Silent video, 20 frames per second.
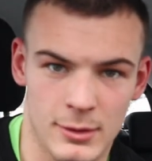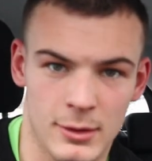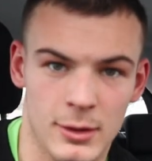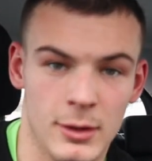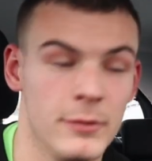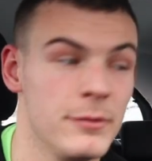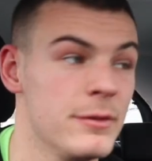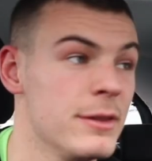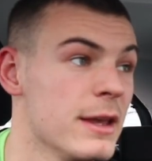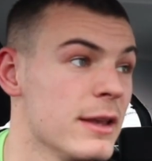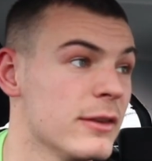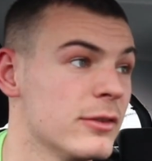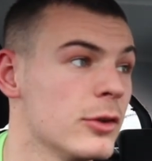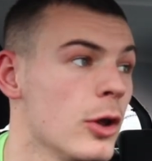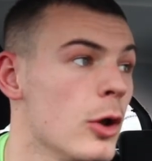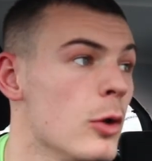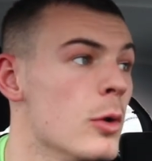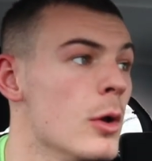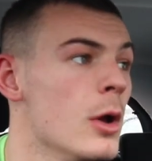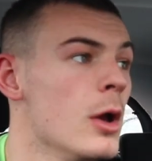of this,
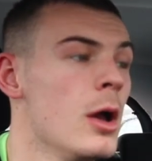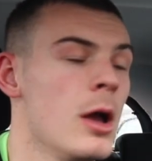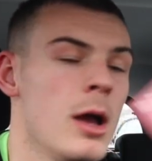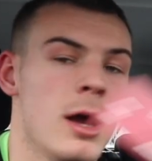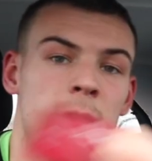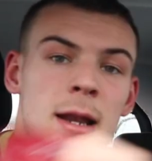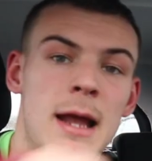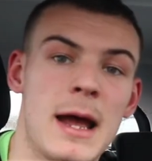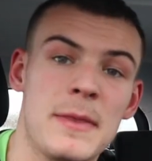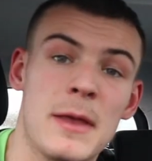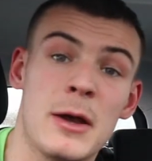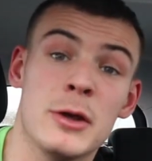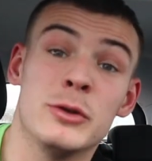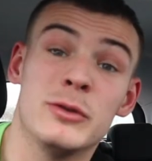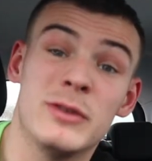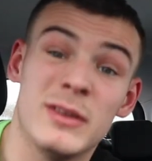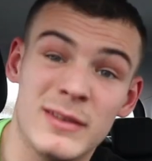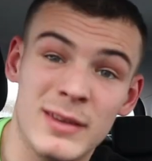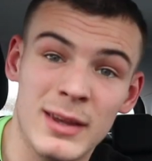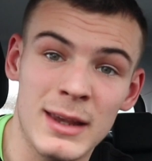so a lad that I
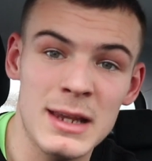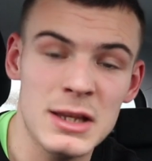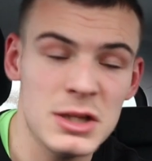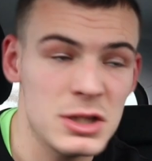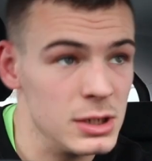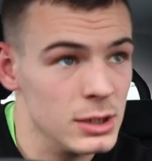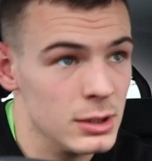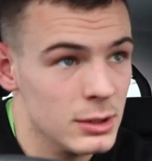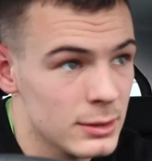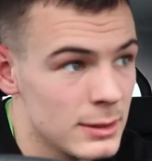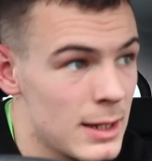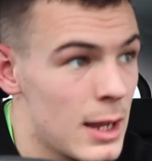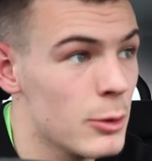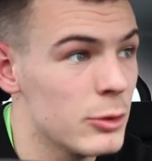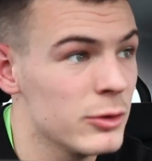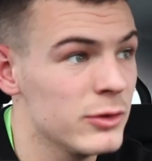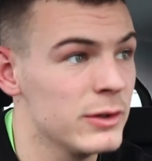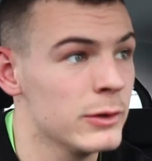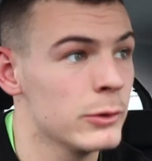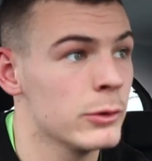used to teach, now
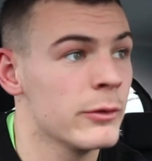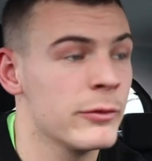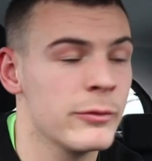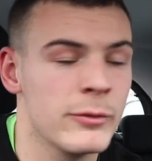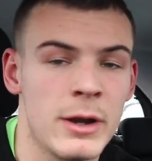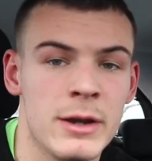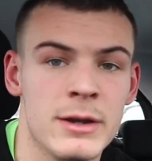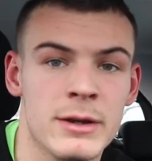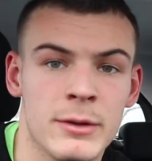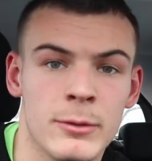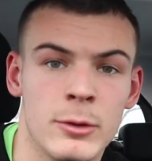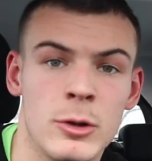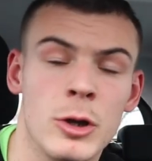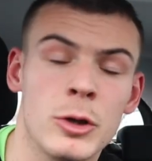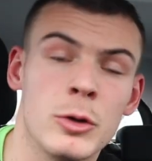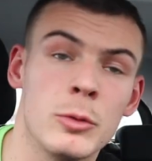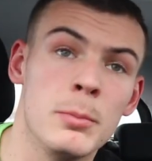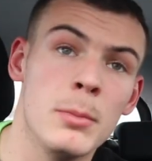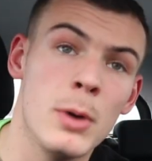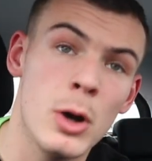consider a friend, a guy
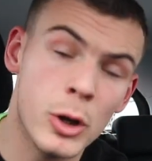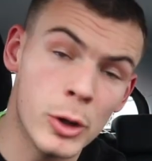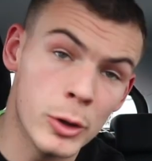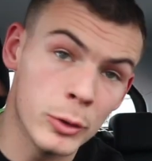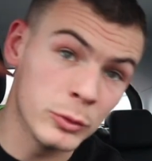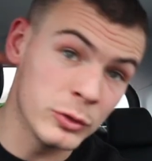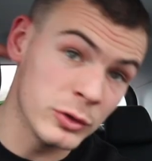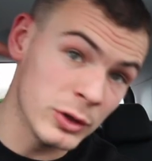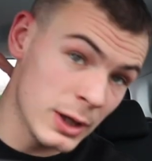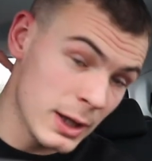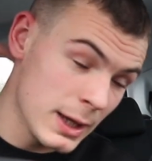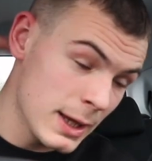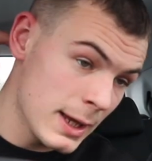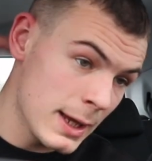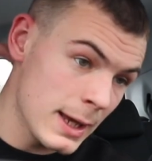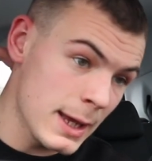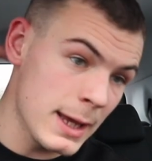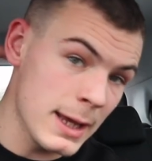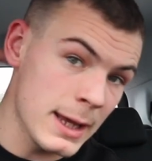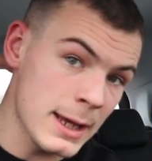called Miles,
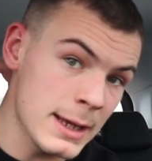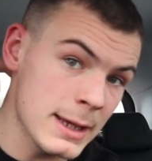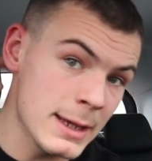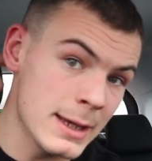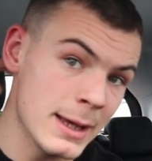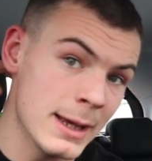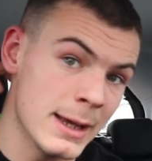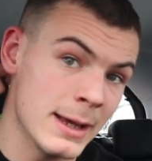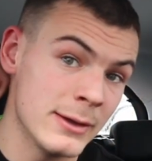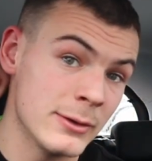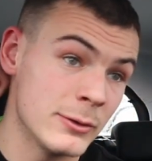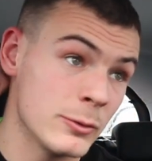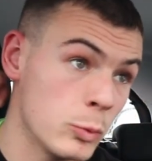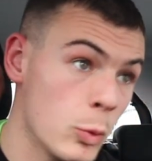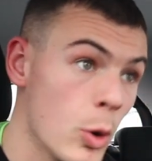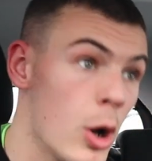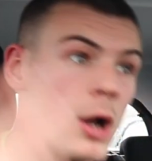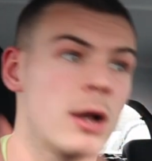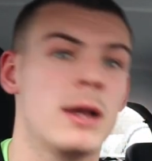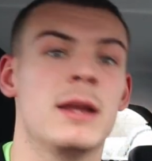he is
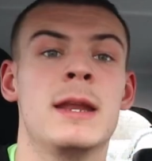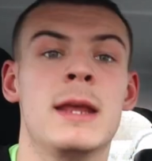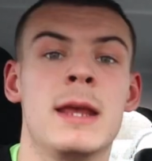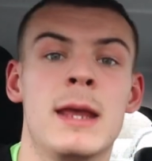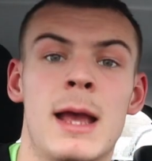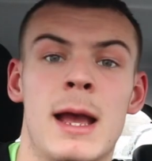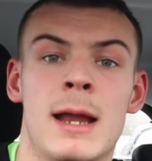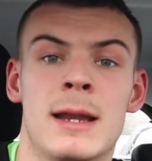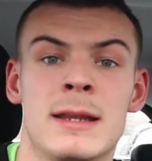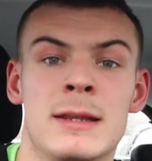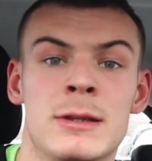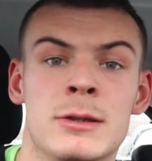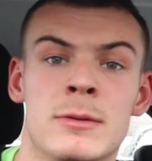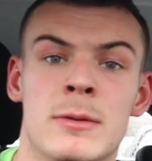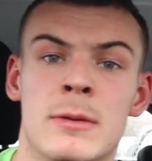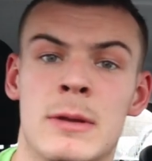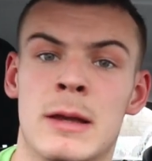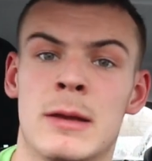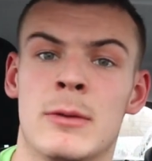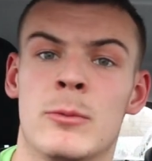working here, and he,
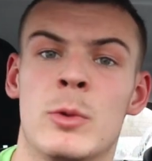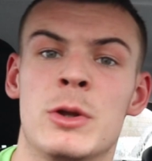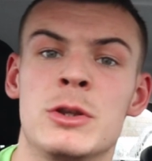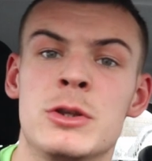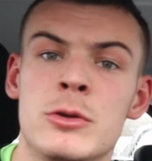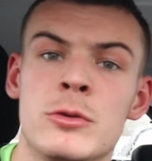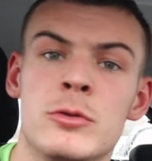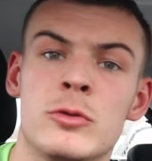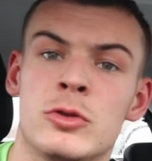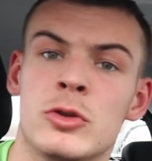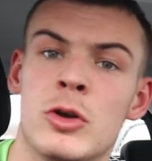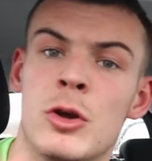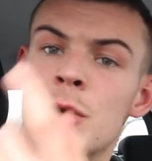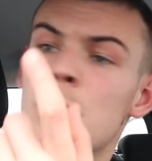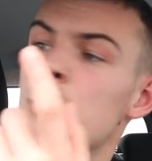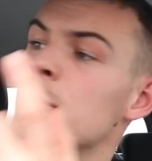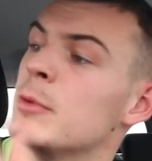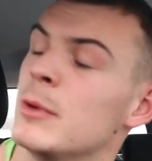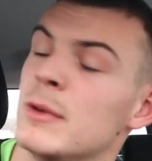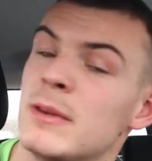when you sign
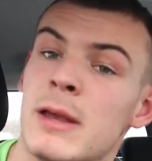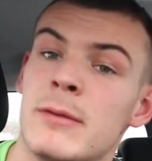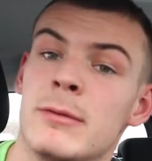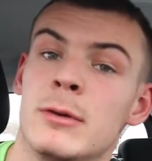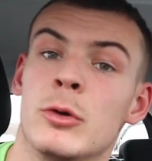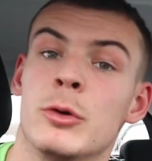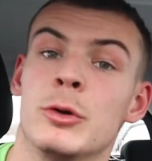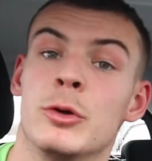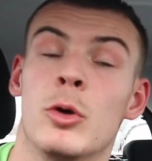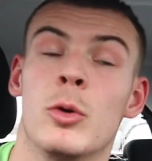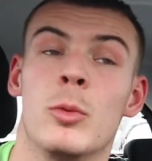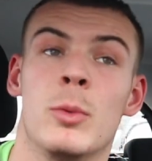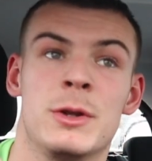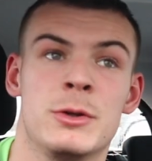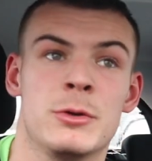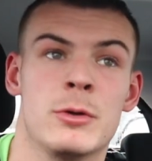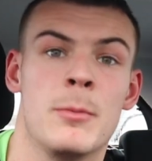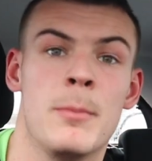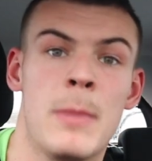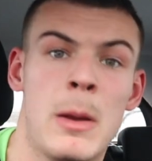up to a David Lloyd or when
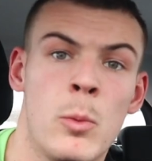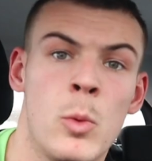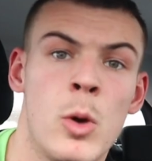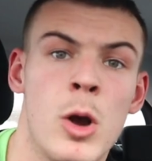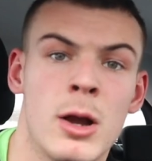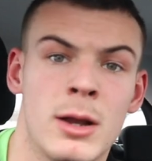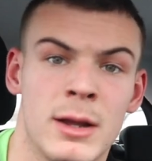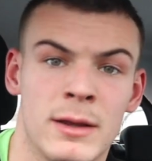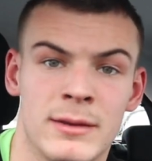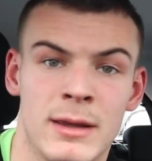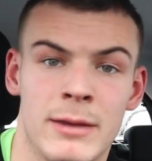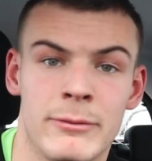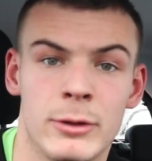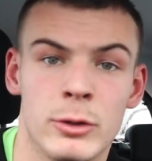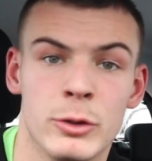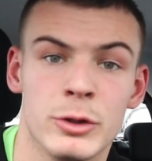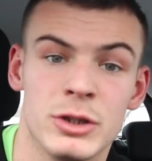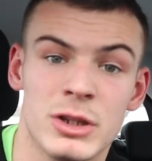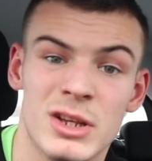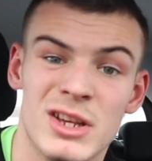you're a worker at David
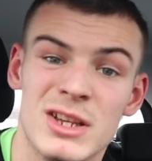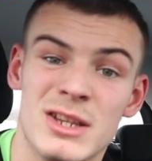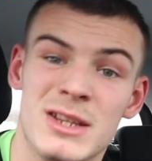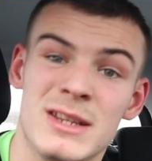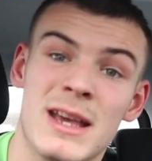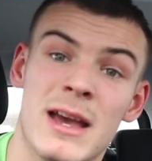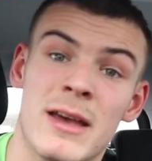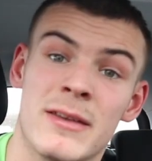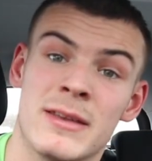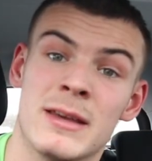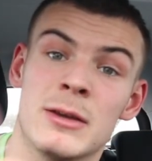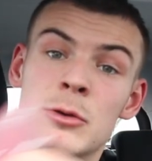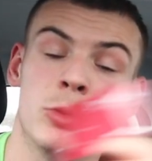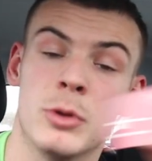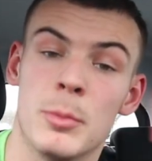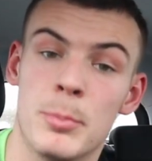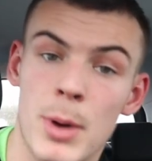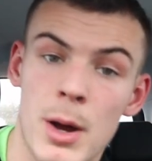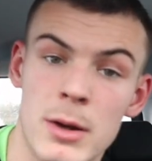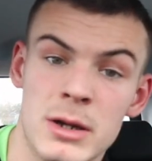Lloyd, you get a thing called
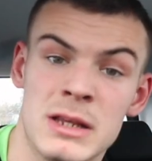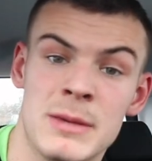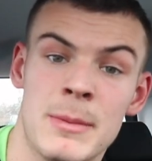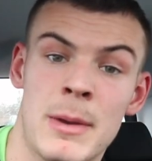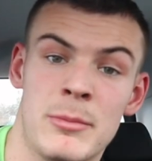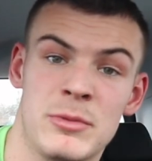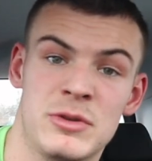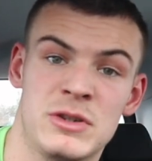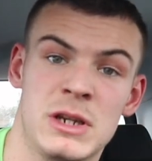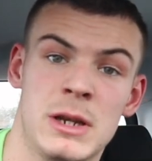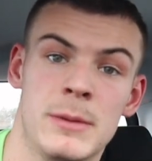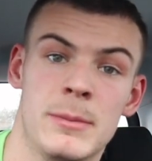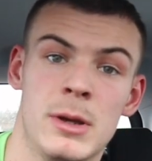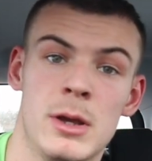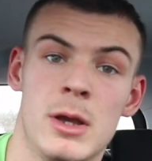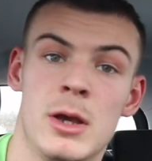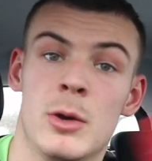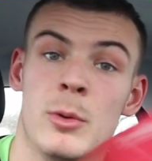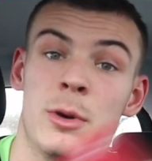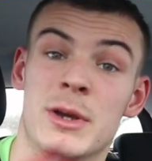a buddy membership
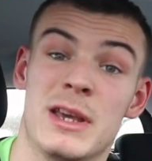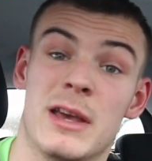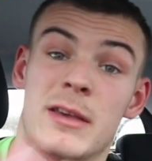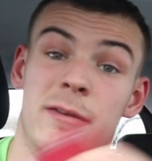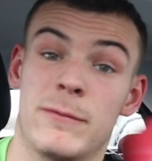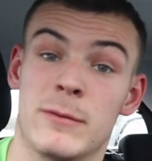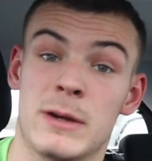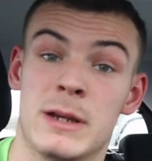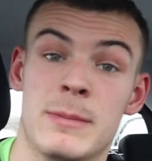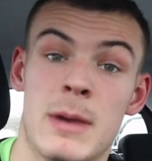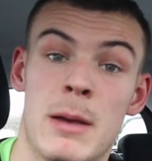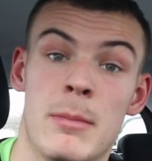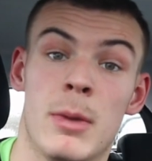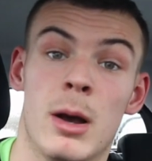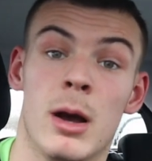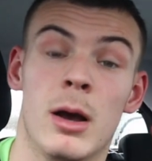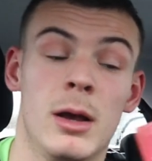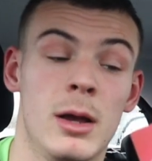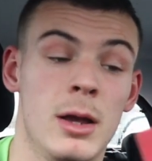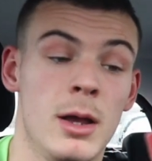where you get a free
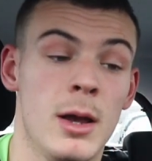member.